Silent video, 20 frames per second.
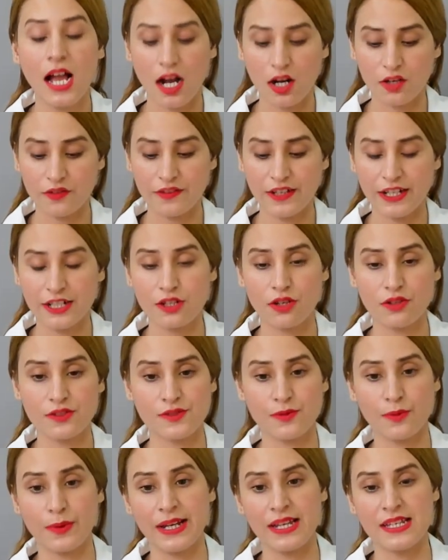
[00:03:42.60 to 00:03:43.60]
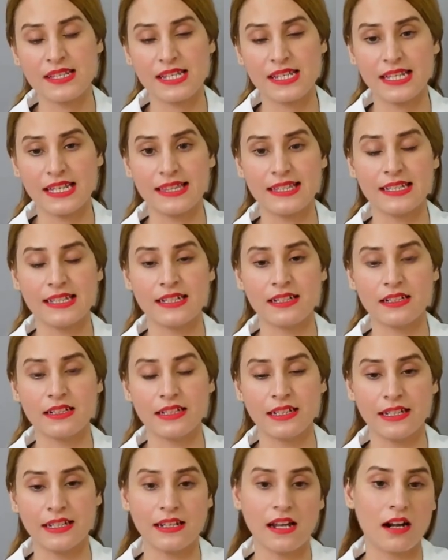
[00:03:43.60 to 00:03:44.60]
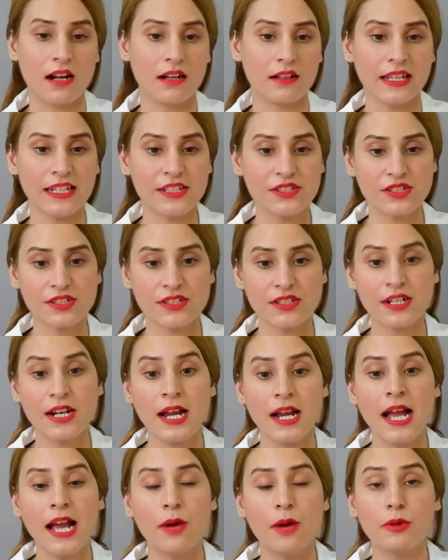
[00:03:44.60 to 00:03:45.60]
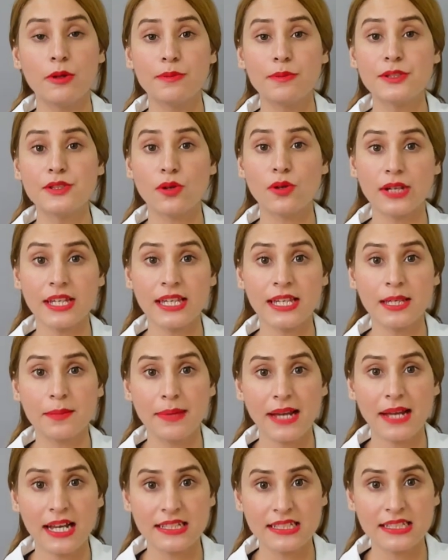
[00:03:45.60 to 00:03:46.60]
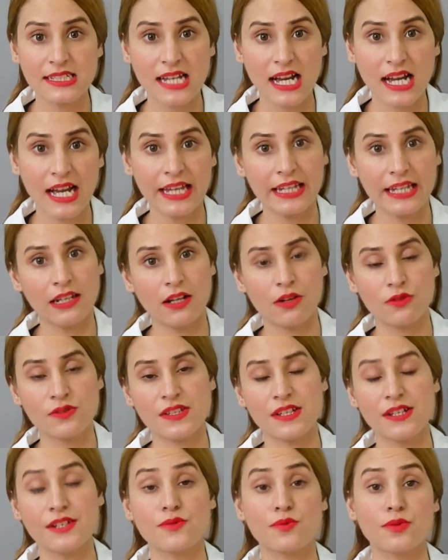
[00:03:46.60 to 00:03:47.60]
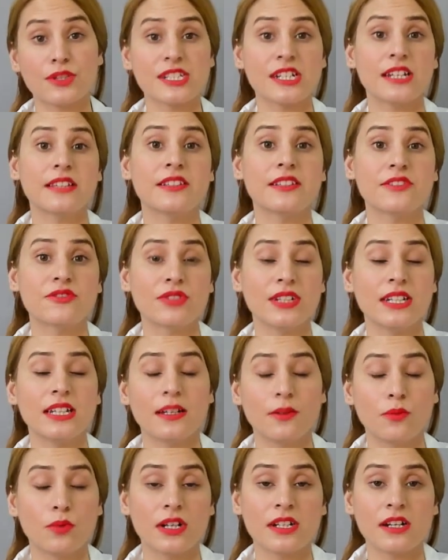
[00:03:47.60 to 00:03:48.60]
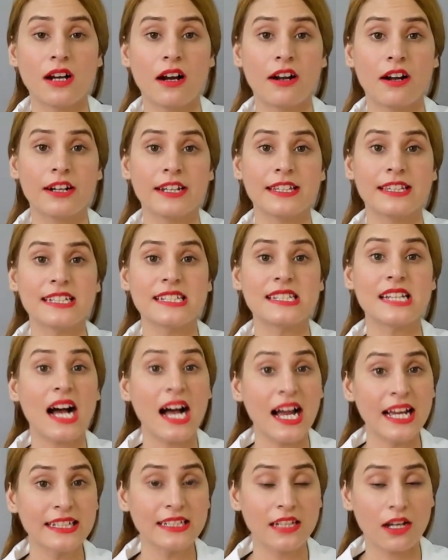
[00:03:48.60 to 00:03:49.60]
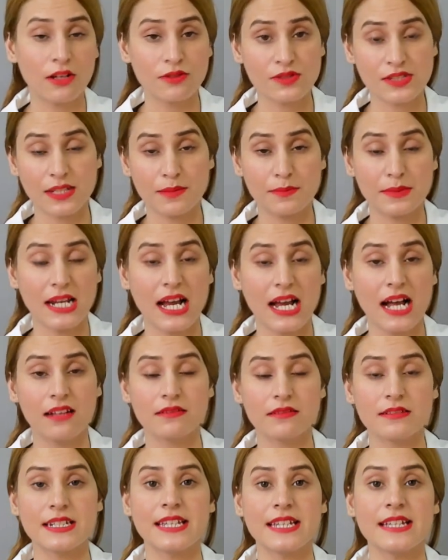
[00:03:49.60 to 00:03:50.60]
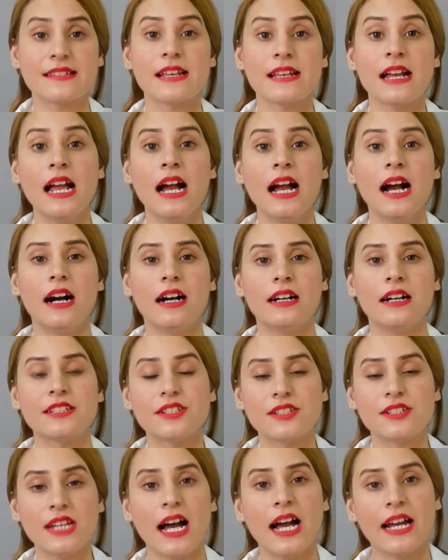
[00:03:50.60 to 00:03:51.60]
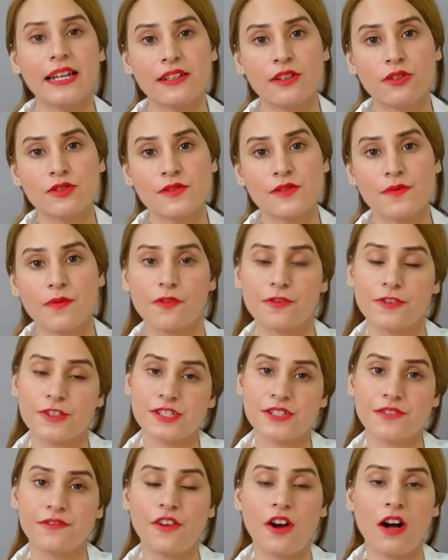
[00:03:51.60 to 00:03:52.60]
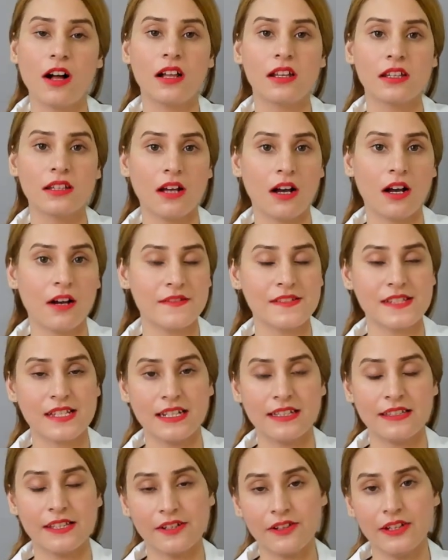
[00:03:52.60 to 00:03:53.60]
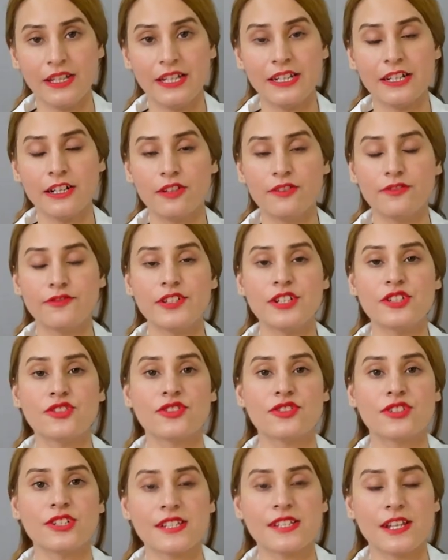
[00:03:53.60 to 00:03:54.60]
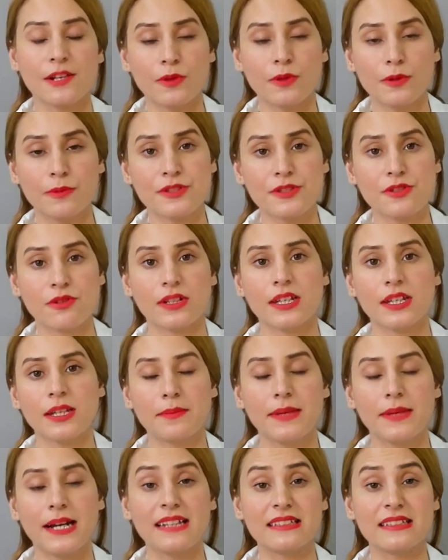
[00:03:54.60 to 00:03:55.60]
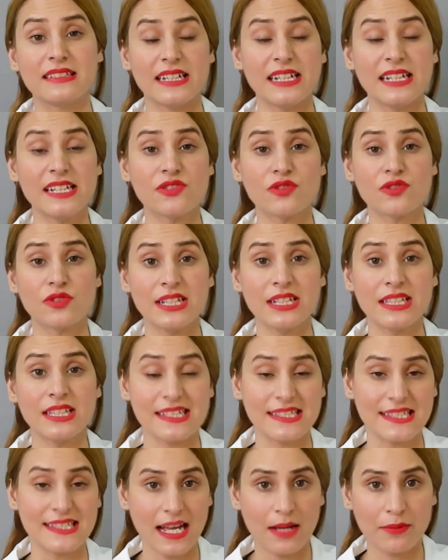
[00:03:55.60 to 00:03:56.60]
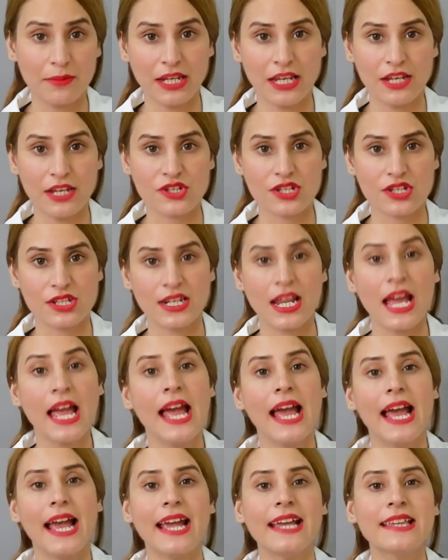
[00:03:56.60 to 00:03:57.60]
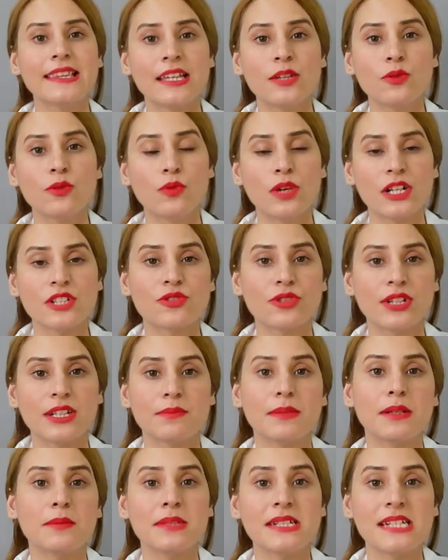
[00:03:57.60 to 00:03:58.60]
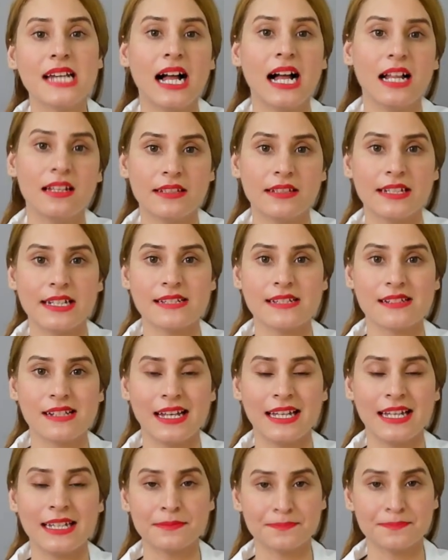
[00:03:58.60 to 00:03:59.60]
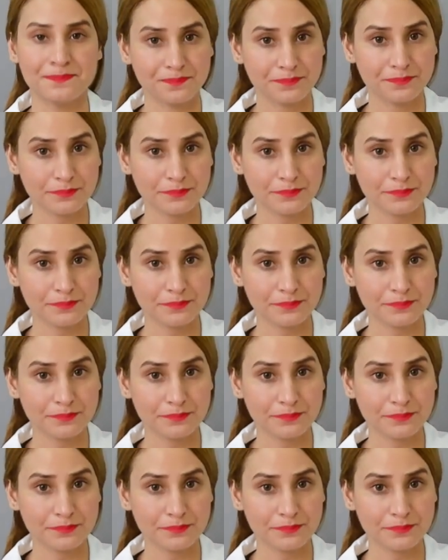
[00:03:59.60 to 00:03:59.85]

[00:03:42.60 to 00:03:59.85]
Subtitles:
of varicose veins in our lecture. We'll be talking about the diagnosis, what are the diagnostic modalities to diagnose. First of all, obviously the clinical features, then we'll be talking about the history, the examination, and then what treatment modalities like